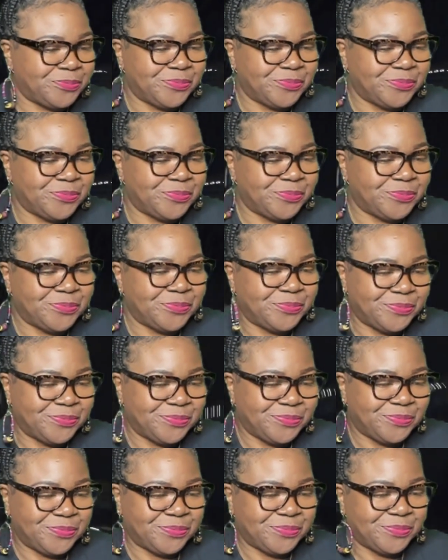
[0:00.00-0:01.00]
Since
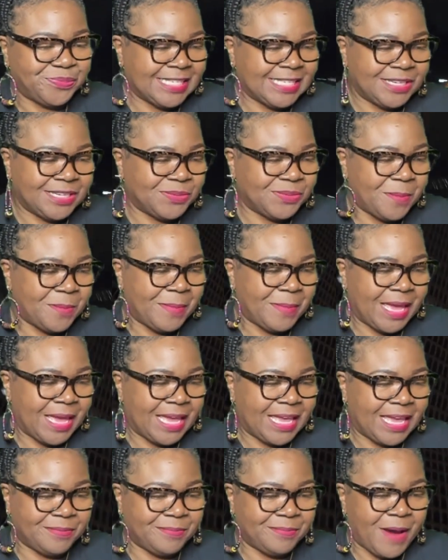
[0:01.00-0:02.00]
Zills won't make
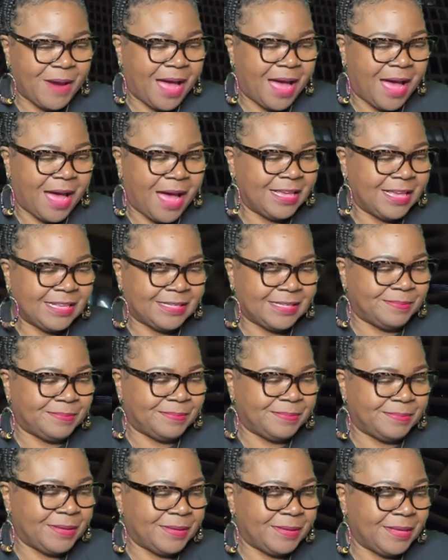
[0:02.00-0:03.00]
his
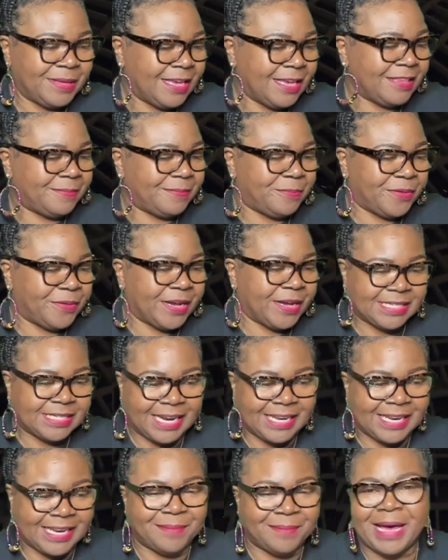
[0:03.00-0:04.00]
presence seen in my
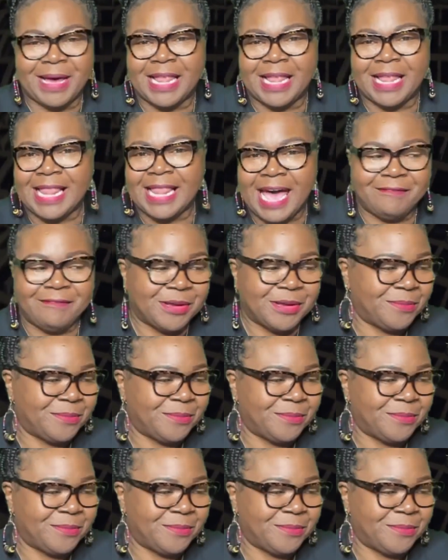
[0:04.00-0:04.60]
live no more.